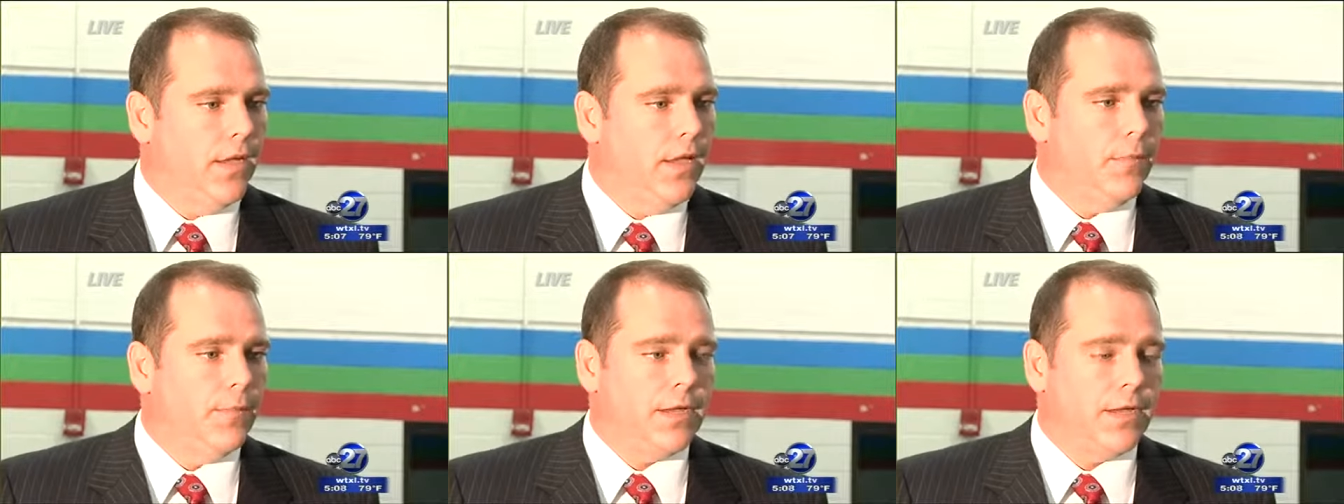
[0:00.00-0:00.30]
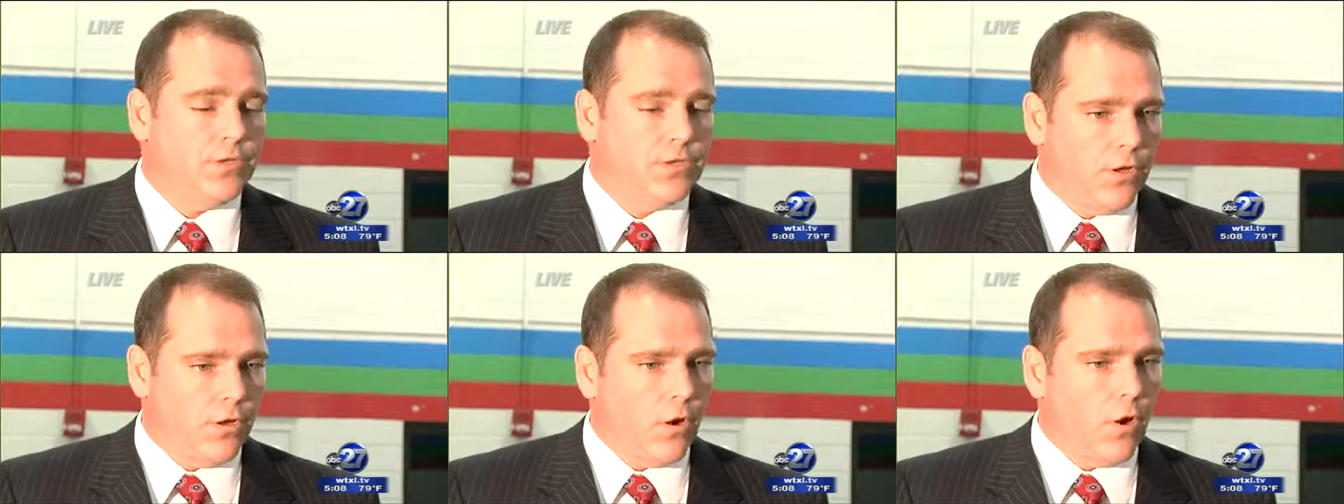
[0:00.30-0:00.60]

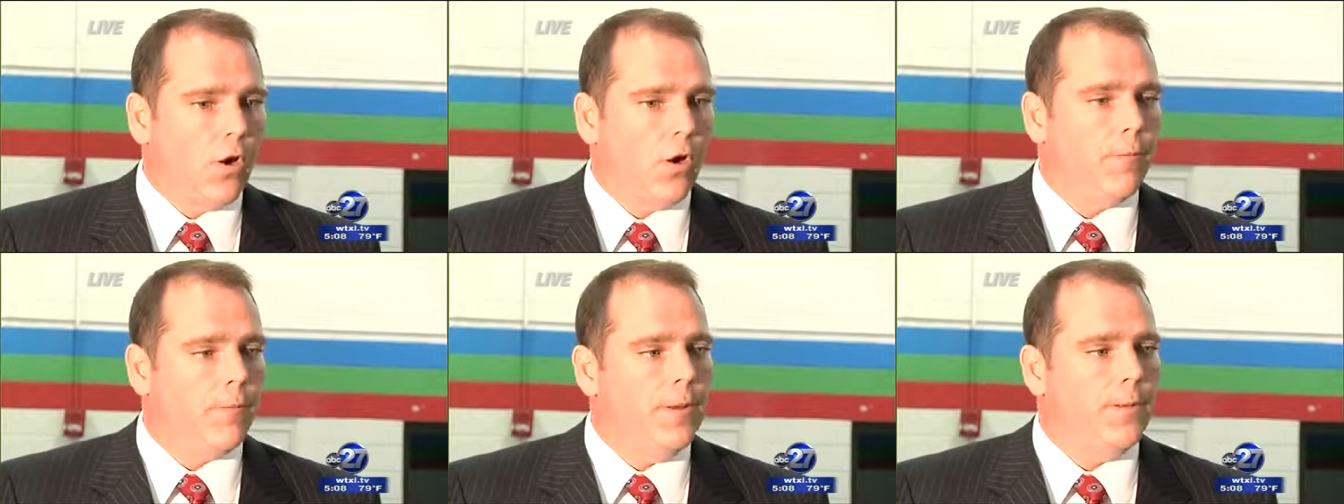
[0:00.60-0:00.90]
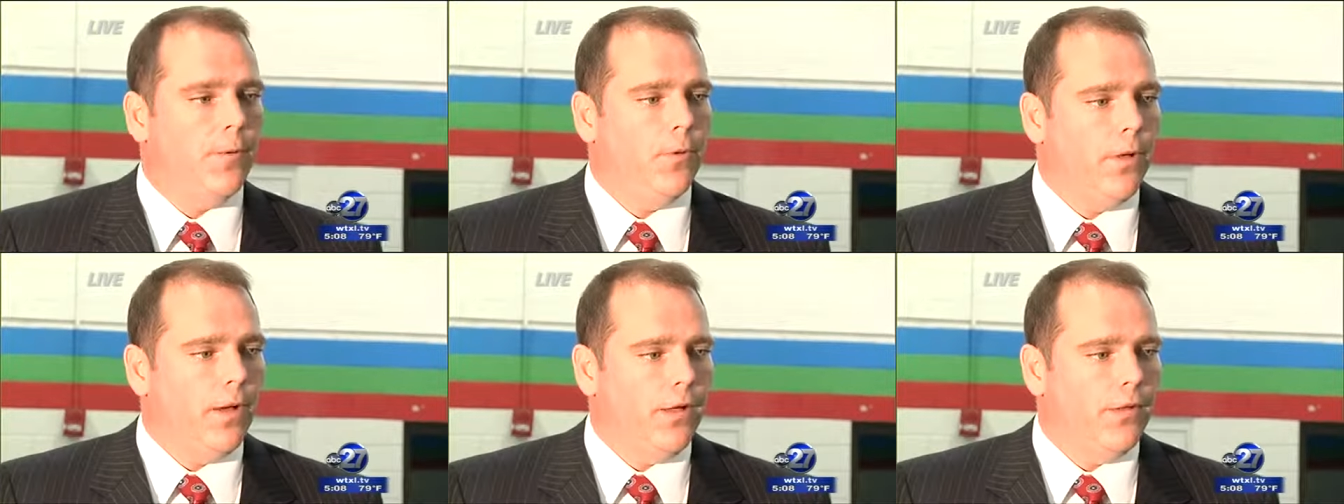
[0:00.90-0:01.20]
because there are
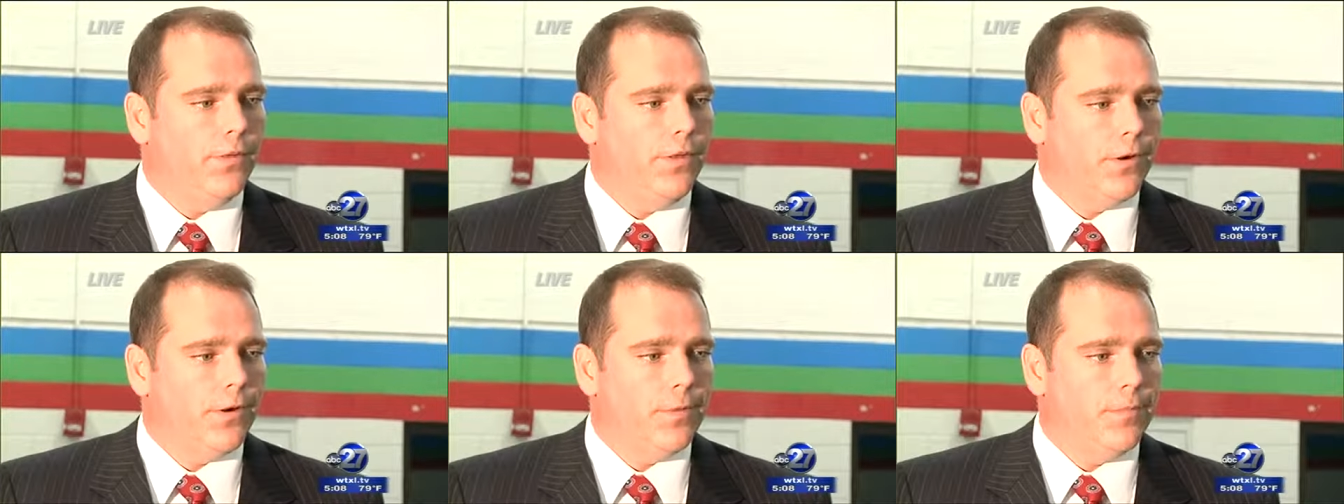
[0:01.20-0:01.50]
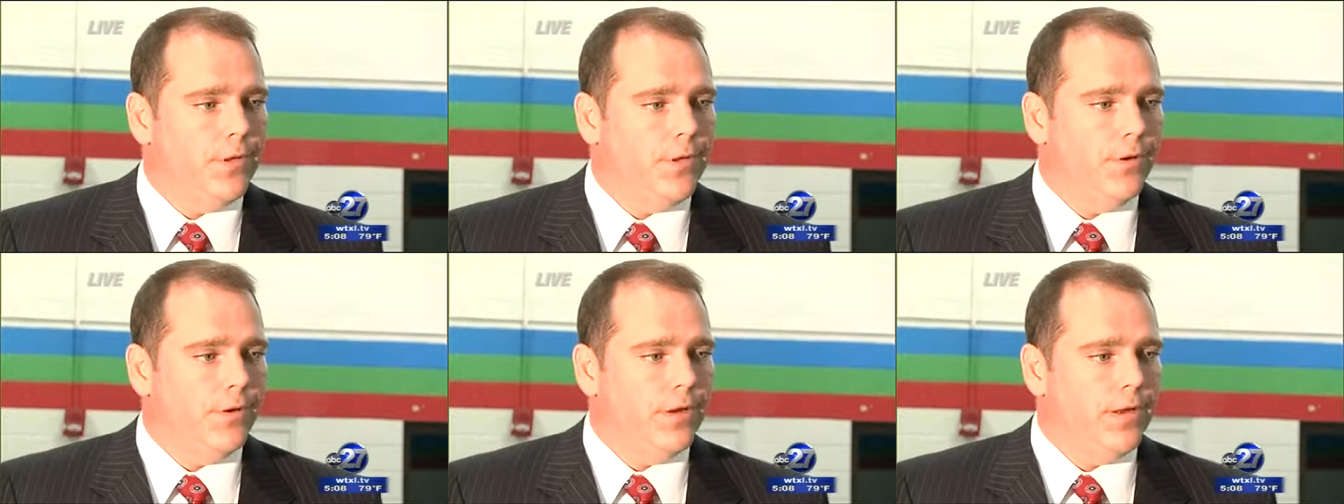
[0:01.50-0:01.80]
people out in their
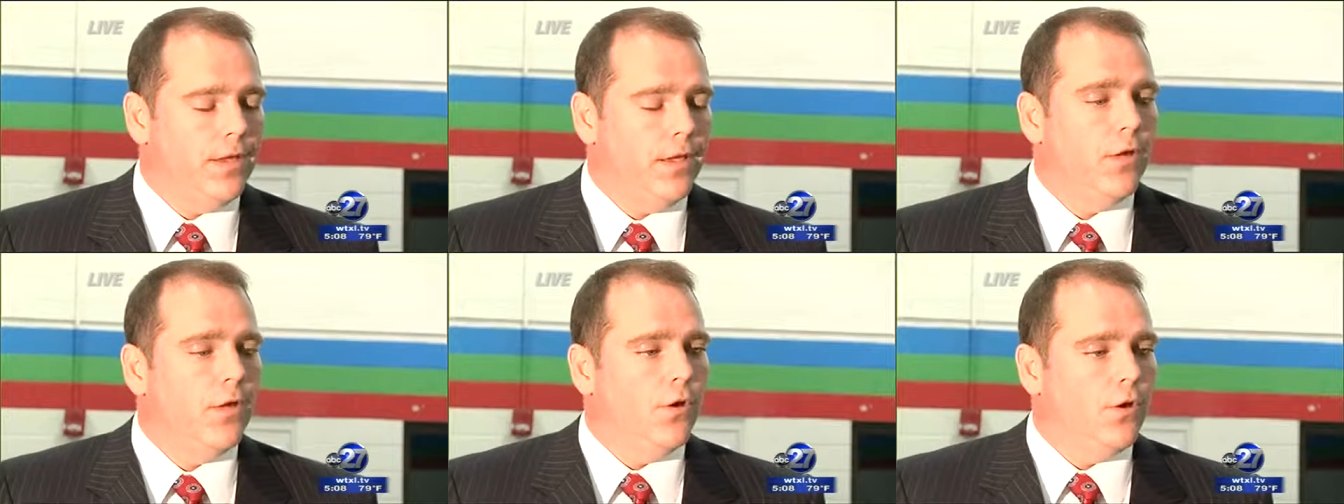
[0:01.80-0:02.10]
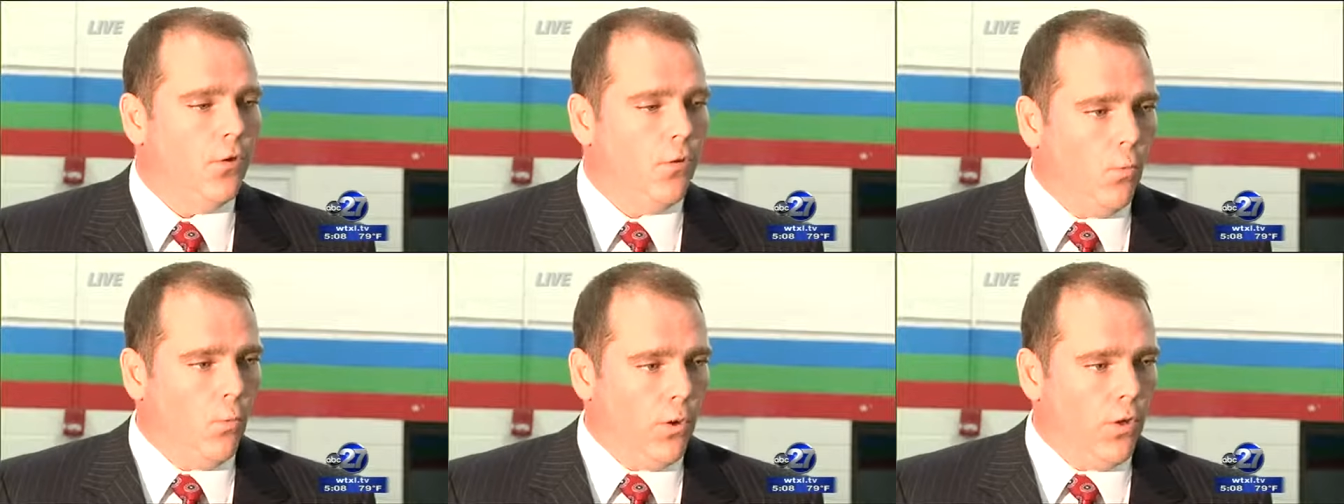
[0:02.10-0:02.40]
community
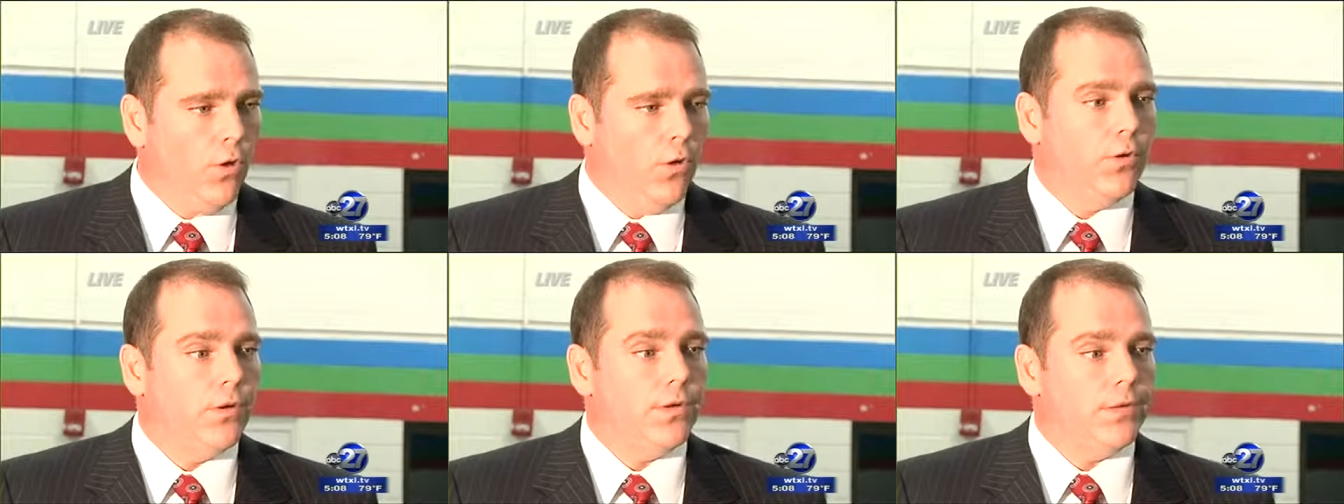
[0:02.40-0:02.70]
who will